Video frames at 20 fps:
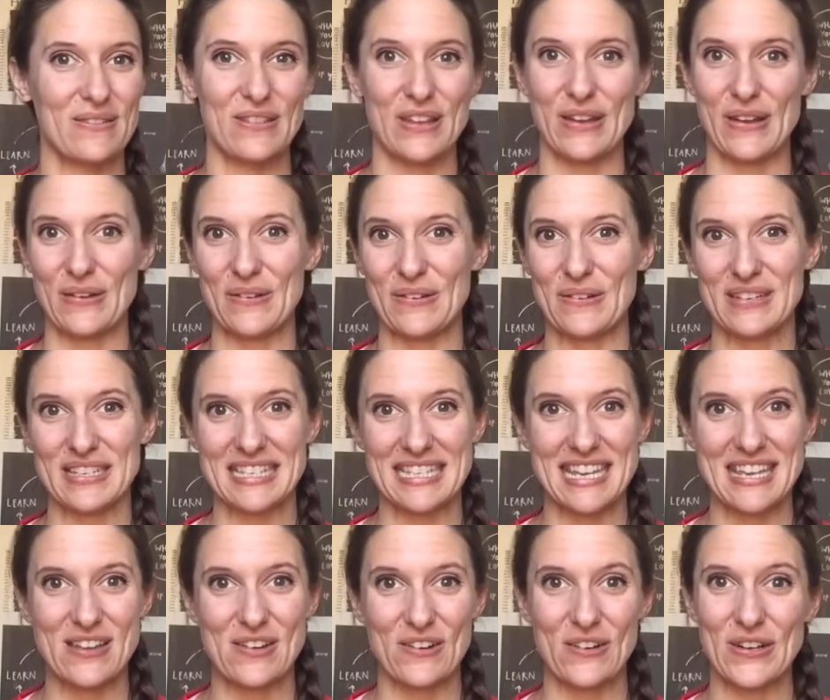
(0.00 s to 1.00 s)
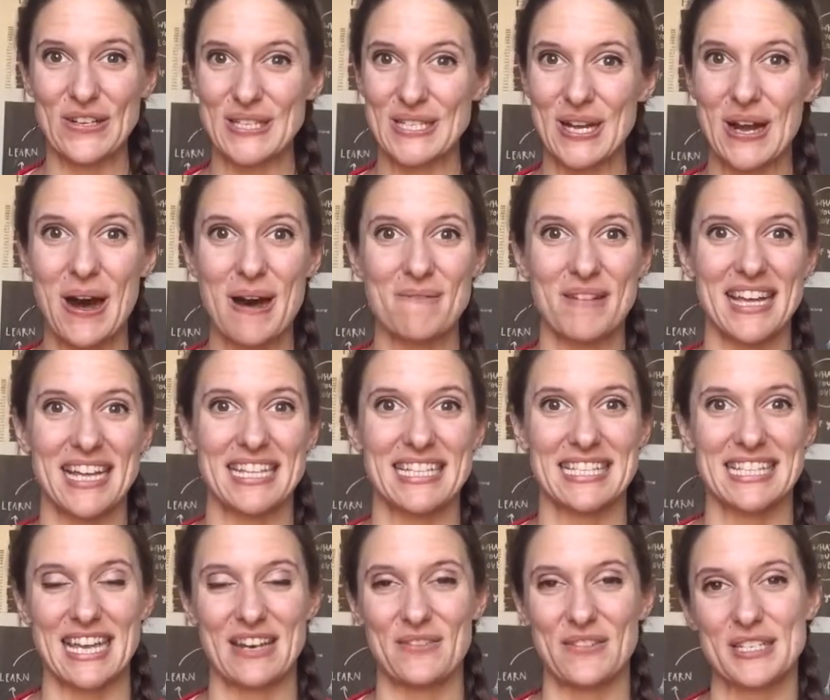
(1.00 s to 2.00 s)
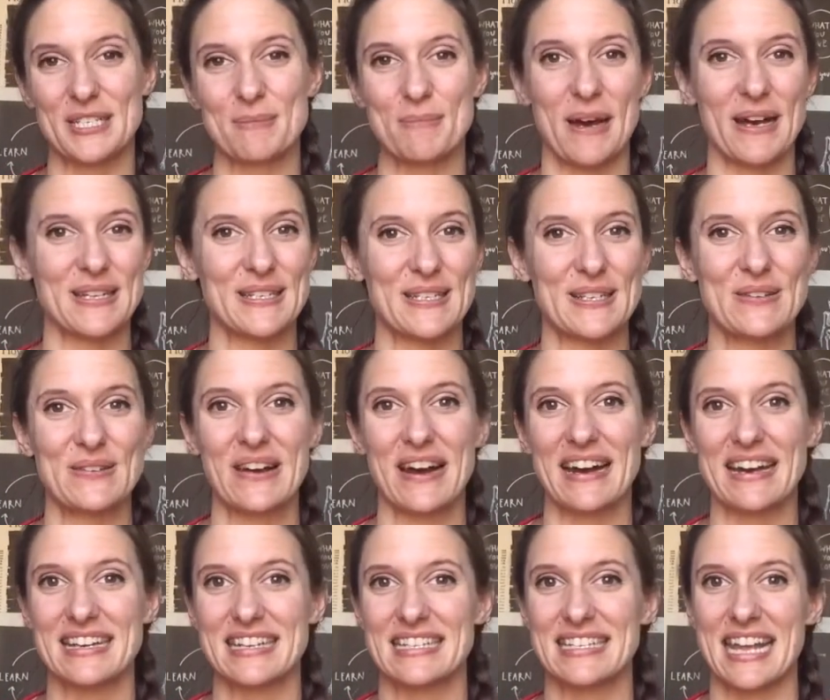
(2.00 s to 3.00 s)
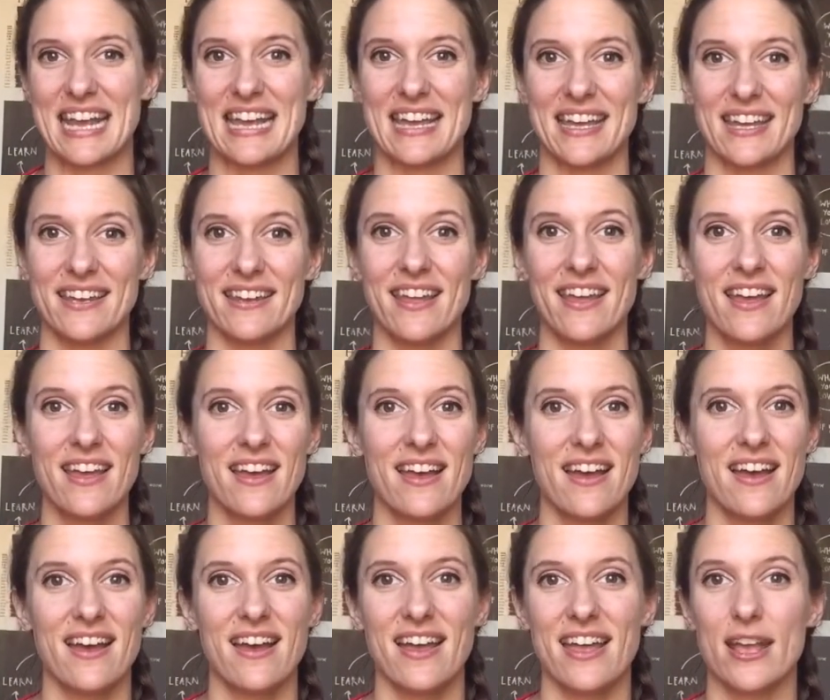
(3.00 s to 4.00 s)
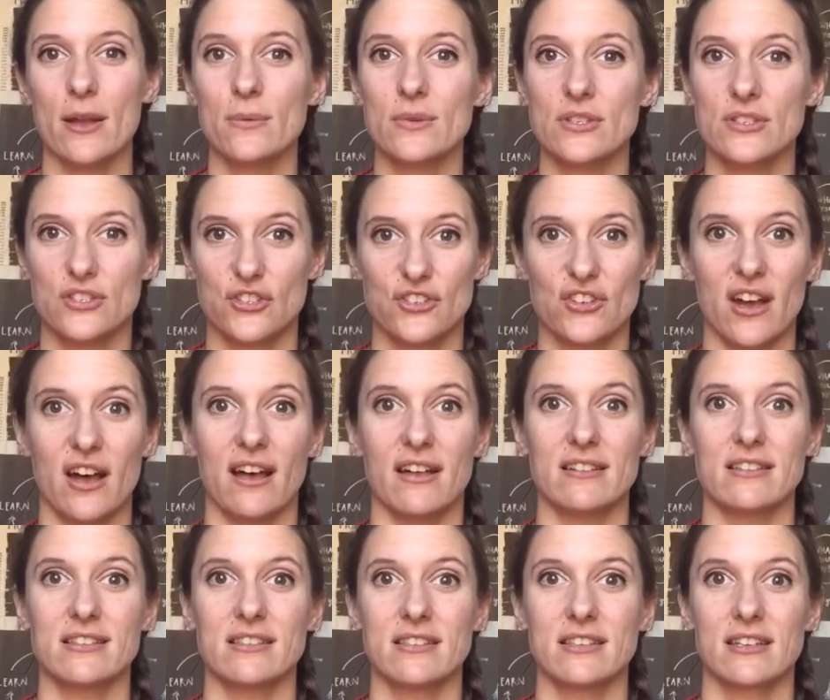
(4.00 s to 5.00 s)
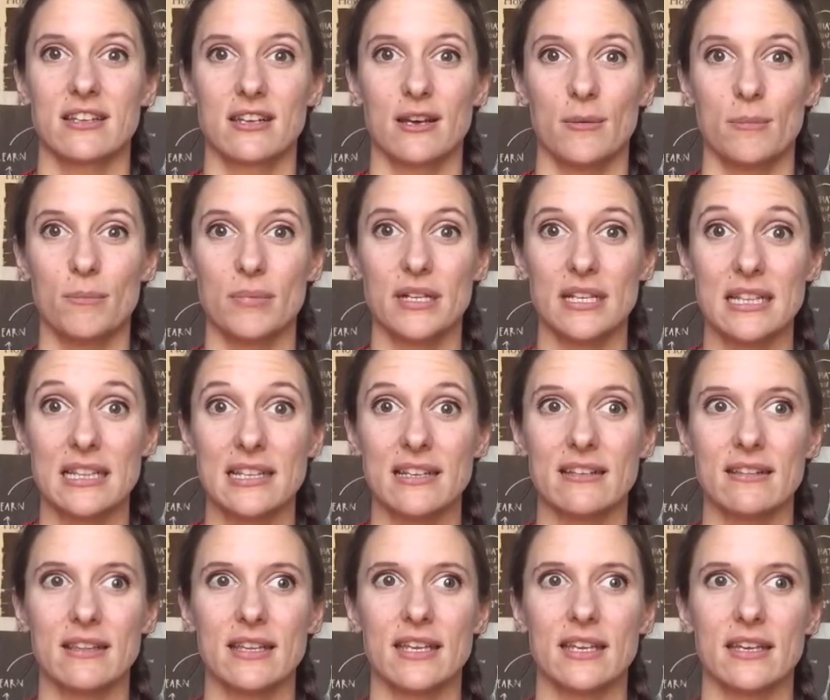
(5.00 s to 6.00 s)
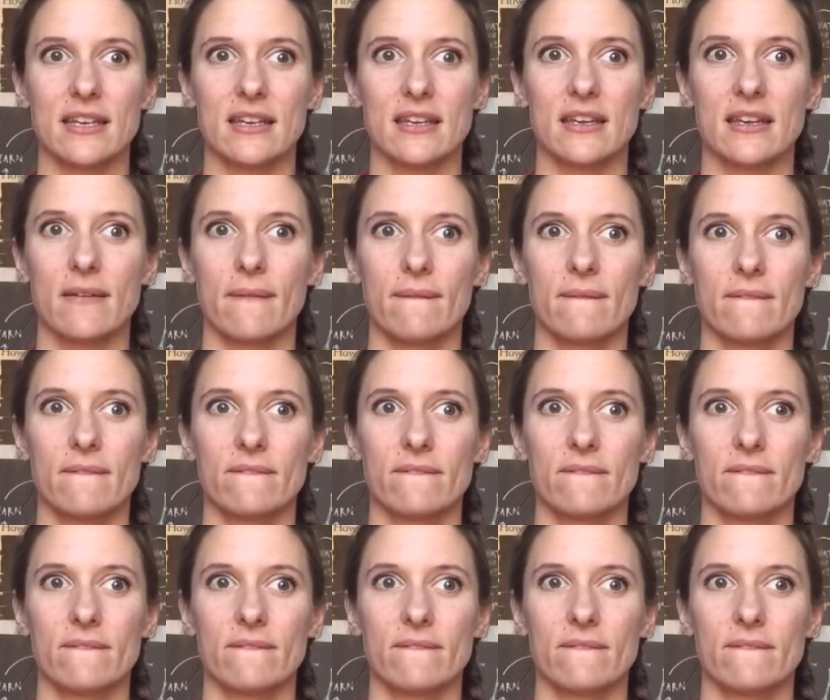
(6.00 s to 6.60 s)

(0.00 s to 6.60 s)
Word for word: you know, see your all's comments and respond to you guys, and it was just completely